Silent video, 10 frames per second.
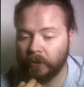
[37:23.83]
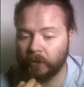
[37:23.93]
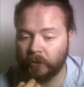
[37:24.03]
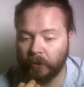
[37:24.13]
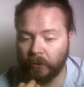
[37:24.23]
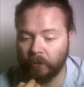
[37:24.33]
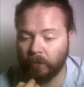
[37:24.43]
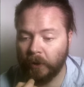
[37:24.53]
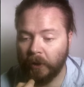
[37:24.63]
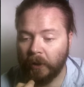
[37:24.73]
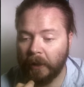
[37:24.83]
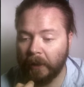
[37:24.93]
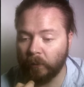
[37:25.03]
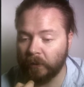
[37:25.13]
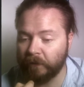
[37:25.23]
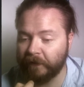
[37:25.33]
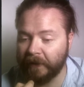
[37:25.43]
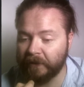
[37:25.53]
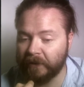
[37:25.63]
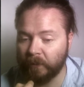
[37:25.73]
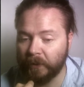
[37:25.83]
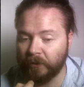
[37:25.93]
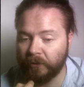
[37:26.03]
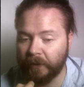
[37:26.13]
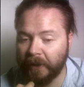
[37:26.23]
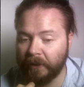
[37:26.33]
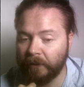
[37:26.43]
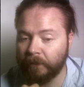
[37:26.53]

So I will find someone to raid